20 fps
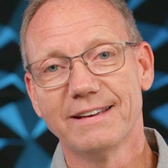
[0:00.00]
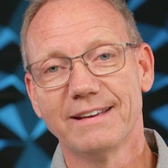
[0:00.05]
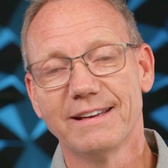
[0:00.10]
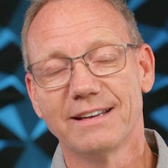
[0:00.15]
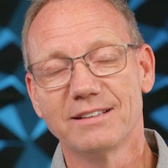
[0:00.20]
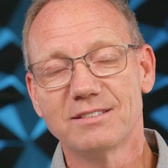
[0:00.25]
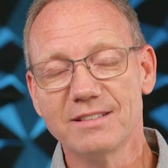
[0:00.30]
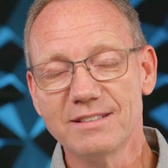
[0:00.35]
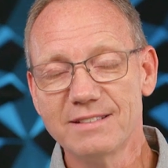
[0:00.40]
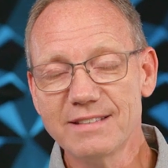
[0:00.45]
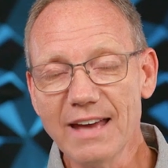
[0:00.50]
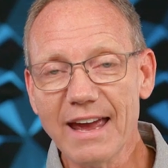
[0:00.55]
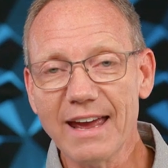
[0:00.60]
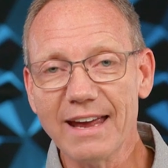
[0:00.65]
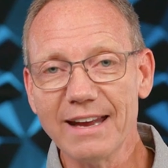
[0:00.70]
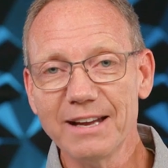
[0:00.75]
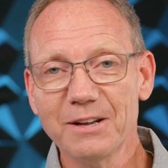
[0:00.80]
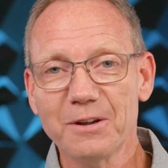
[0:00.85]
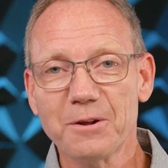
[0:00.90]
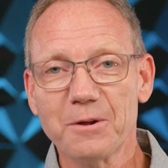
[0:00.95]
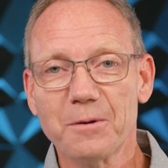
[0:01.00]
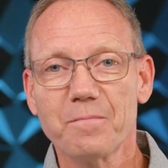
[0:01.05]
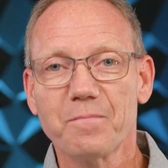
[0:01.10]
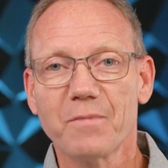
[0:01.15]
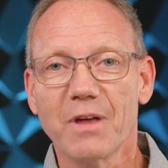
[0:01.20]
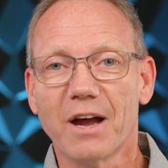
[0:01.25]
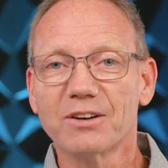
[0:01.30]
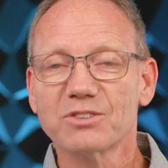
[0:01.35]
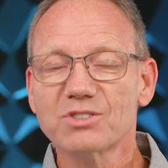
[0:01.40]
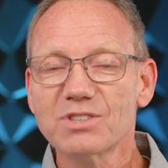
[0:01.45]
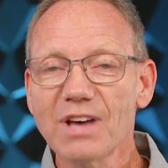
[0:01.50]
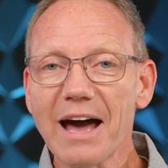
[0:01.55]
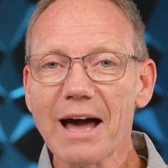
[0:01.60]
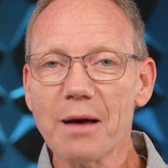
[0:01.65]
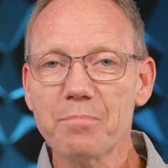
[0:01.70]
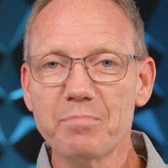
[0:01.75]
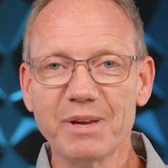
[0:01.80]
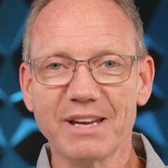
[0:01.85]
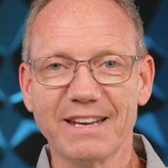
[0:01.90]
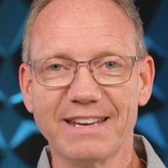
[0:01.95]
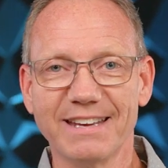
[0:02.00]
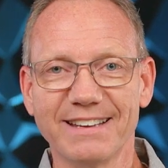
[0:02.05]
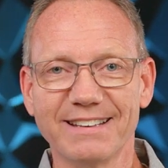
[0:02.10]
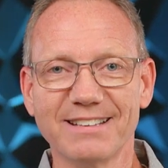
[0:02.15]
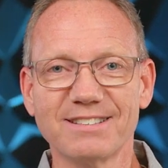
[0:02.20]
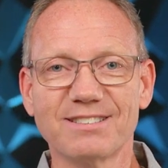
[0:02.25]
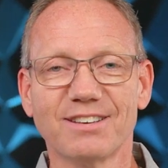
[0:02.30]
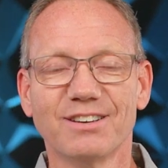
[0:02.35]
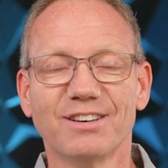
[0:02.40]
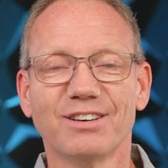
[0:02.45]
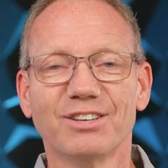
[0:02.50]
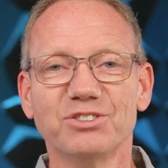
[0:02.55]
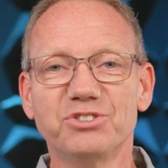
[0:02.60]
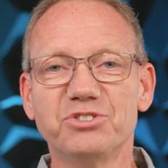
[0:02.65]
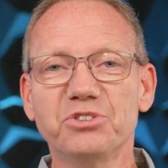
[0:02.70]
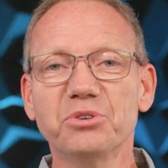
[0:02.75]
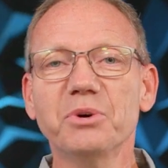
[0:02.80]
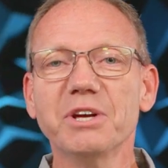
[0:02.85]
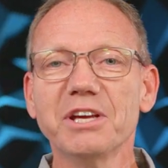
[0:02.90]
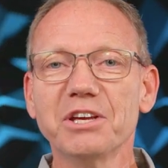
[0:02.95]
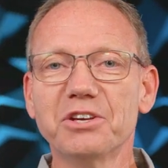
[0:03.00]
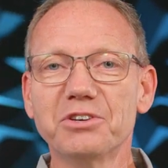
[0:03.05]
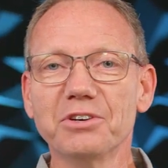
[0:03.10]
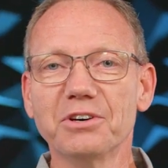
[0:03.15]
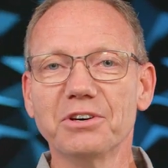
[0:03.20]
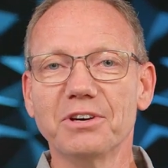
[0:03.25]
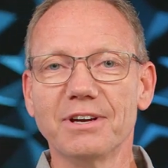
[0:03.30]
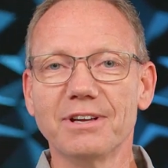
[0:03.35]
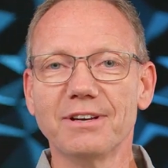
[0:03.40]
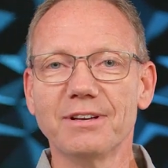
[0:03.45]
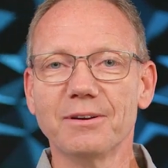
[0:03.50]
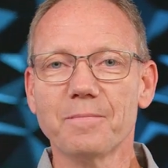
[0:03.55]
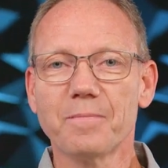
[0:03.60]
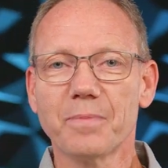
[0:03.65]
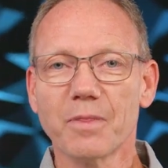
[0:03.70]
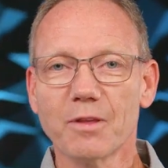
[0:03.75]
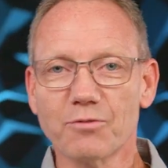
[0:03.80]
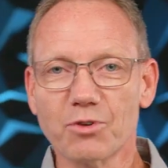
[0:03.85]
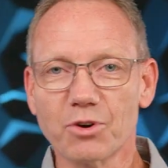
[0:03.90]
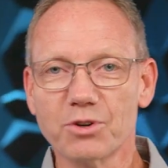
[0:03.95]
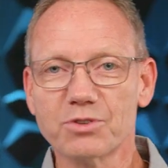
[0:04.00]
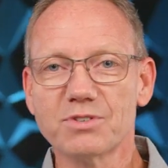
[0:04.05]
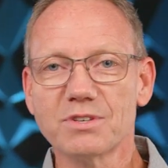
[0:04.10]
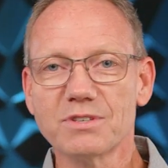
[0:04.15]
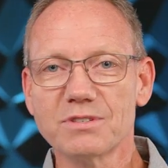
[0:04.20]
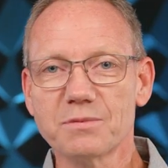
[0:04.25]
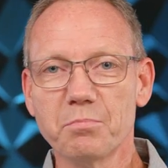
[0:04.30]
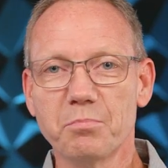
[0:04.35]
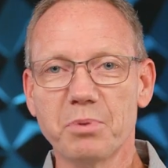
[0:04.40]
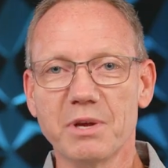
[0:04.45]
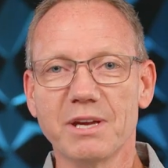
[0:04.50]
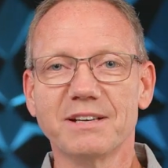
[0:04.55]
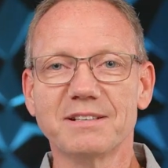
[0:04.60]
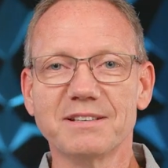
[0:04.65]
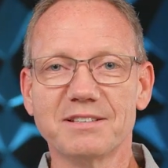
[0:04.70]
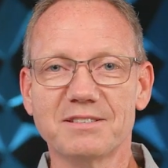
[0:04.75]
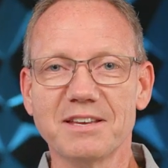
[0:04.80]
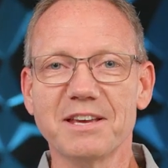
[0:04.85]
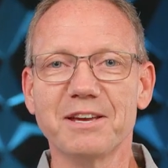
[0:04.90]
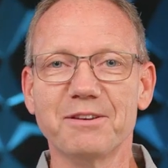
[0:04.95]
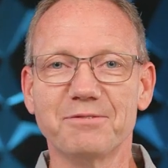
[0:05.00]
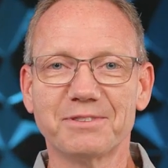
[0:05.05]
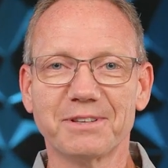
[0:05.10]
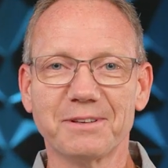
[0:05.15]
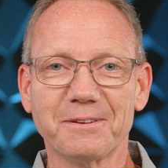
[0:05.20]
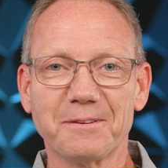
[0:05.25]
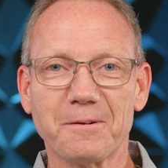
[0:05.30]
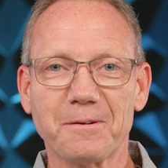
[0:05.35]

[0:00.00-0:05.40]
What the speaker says: And today, our topic is doing good versus being deceived.